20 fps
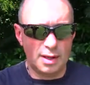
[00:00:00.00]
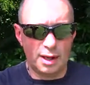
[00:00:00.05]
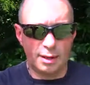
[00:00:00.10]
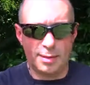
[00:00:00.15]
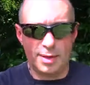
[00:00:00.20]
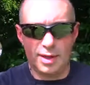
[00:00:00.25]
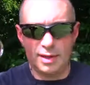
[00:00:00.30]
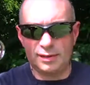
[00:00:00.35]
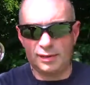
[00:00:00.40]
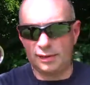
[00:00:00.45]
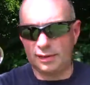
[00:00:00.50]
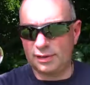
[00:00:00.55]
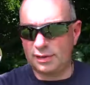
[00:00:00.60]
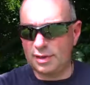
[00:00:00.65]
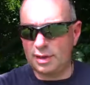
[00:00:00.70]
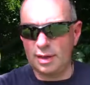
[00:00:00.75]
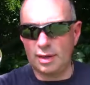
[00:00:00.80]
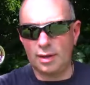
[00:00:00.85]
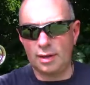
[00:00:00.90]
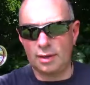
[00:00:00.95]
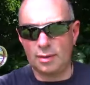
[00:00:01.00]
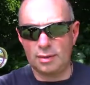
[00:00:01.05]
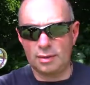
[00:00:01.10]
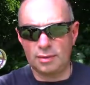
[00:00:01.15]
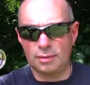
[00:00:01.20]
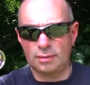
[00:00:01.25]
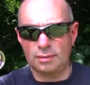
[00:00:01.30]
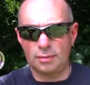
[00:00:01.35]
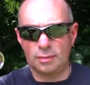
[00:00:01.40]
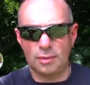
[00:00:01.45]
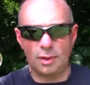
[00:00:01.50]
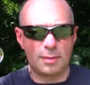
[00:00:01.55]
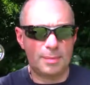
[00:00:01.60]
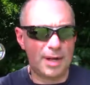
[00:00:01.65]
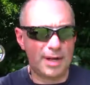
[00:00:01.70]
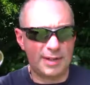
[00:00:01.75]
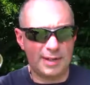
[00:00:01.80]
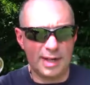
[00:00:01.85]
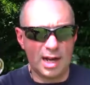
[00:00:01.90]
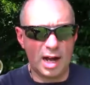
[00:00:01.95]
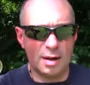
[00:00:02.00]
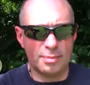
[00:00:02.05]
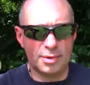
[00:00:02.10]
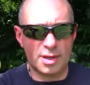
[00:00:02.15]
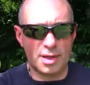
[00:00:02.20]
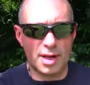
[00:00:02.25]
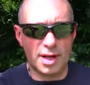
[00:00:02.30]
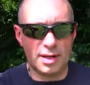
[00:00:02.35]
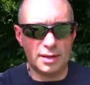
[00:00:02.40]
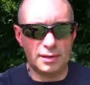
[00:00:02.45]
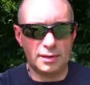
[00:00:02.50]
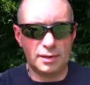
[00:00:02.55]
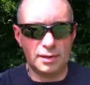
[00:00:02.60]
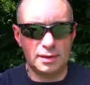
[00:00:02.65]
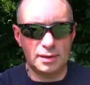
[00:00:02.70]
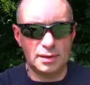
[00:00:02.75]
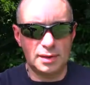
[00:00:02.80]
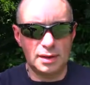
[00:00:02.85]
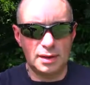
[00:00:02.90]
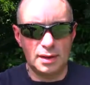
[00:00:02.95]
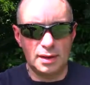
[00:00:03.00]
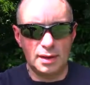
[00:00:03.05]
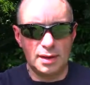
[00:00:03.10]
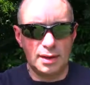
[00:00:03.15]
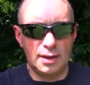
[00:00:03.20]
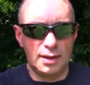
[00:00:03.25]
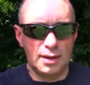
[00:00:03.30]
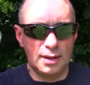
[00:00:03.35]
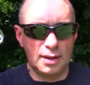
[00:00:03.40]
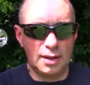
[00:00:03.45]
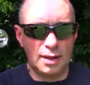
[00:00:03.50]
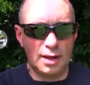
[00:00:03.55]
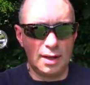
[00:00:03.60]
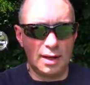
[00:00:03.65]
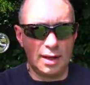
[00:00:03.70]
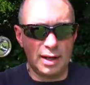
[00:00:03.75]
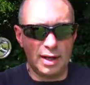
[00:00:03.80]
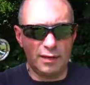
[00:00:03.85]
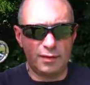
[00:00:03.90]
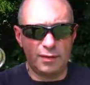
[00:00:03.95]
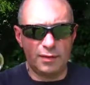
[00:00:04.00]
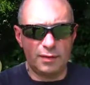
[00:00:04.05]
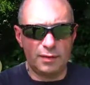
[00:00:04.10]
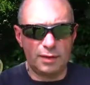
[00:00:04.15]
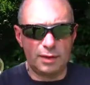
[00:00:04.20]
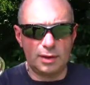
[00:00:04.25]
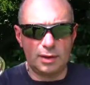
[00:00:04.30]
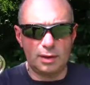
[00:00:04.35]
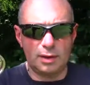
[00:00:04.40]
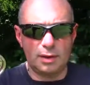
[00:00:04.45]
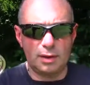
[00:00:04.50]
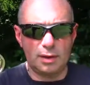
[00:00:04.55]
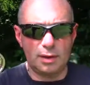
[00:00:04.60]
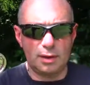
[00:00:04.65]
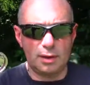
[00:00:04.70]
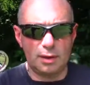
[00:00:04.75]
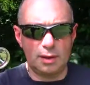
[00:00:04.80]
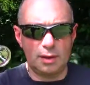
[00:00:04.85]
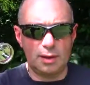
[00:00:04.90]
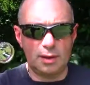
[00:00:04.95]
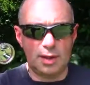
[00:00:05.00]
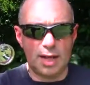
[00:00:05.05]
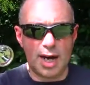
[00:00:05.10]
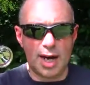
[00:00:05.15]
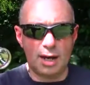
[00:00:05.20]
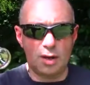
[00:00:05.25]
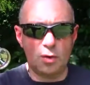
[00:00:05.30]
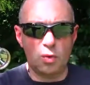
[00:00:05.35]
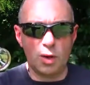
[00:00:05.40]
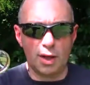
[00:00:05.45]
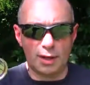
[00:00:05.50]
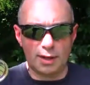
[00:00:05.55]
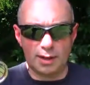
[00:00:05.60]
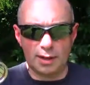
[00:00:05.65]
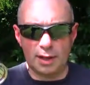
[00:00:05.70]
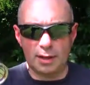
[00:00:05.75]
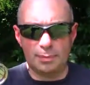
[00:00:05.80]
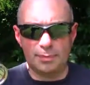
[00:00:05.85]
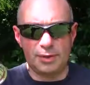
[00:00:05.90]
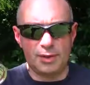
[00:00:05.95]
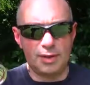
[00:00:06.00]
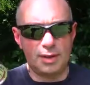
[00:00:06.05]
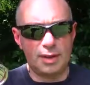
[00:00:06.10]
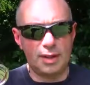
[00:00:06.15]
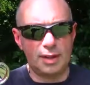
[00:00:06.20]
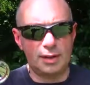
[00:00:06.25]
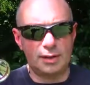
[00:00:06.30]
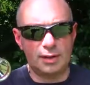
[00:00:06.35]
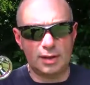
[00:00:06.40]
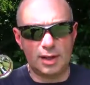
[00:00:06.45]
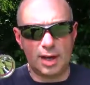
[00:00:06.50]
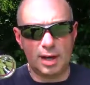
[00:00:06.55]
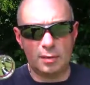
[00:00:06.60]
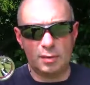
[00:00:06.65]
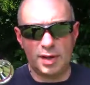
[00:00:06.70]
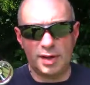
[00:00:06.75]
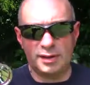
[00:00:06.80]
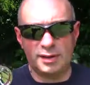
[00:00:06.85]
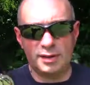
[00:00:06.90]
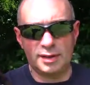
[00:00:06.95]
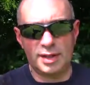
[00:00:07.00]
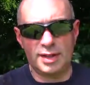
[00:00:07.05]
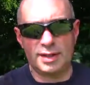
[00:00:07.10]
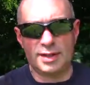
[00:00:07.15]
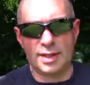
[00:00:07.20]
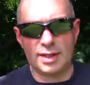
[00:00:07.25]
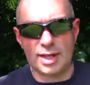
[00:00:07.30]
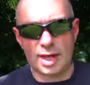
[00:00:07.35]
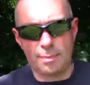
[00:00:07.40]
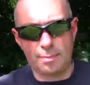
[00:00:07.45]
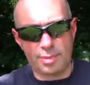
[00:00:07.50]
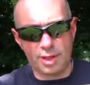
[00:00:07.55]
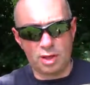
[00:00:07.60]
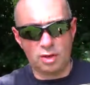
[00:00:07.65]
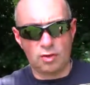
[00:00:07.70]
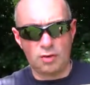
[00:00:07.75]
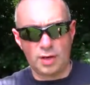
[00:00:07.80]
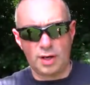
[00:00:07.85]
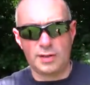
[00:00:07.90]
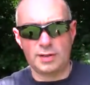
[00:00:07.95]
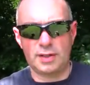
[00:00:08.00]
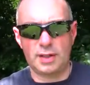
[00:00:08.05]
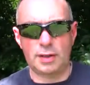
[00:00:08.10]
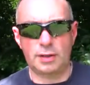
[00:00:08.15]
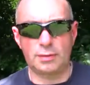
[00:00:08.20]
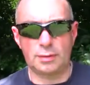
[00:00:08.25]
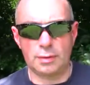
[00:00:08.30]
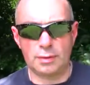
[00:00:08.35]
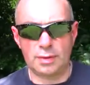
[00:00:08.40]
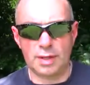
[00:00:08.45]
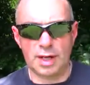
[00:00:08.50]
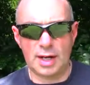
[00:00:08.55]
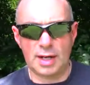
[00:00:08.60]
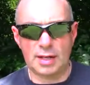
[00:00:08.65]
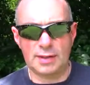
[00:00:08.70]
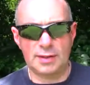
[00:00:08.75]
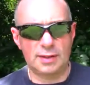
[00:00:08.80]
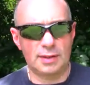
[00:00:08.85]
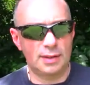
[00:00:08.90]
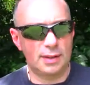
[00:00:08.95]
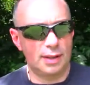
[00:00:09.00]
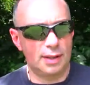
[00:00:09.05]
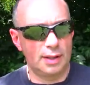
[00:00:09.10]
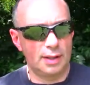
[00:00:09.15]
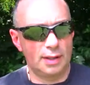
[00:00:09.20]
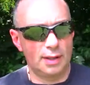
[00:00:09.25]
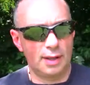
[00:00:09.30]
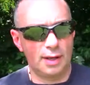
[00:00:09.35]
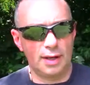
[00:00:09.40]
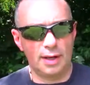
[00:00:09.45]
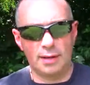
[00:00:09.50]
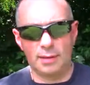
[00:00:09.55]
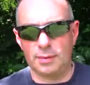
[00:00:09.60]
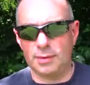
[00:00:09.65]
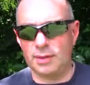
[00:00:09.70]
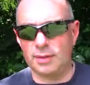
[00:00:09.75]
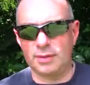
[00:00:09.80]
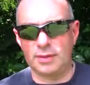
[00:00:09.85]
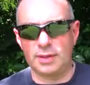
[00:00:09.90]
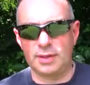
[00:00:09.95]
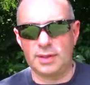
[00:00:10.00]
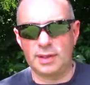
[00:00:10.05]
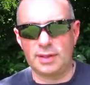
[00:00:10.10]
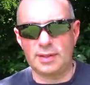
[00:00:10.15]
I mean, this is still one of my top lights. If you got a quick glimpse of this, I recently did that big crazy through night. It was the